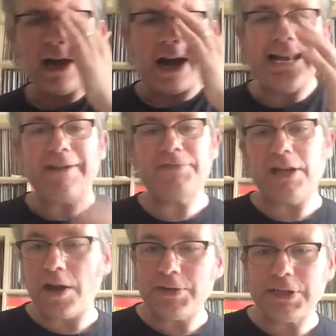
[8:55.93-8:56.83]
I left a
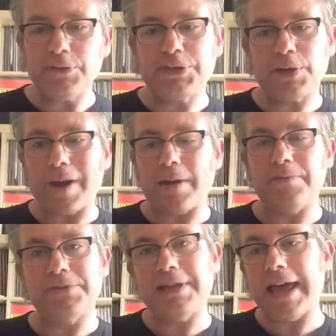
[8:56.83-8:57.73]
load of U2
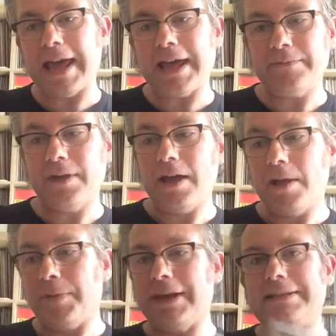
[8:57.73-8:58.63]
albums there,
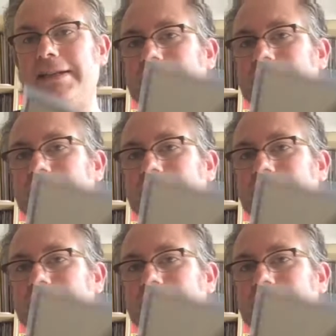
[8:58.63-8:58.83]
but I did